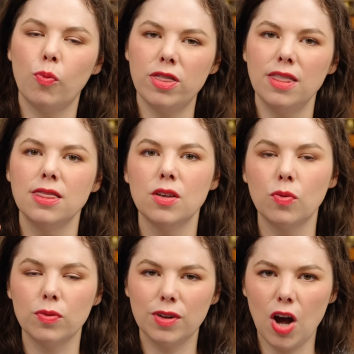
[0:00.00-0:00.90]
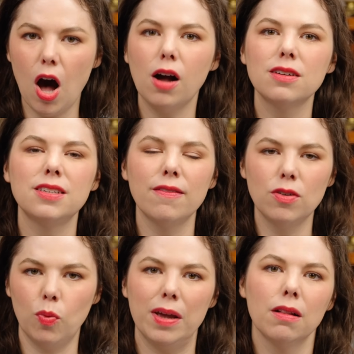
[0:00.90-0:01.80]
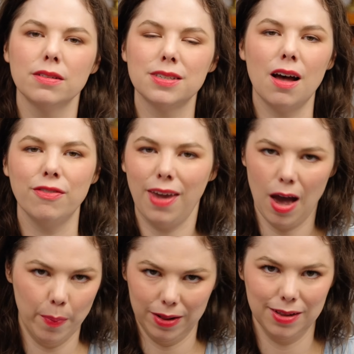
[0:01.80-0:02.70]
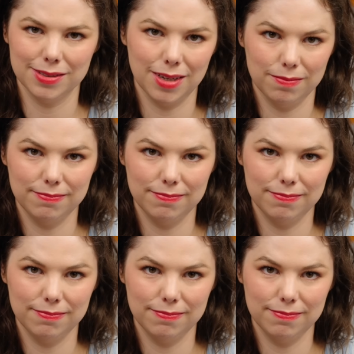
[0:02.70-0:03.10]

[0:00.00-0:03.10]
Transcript: within the cogs of the wheels of capitalism.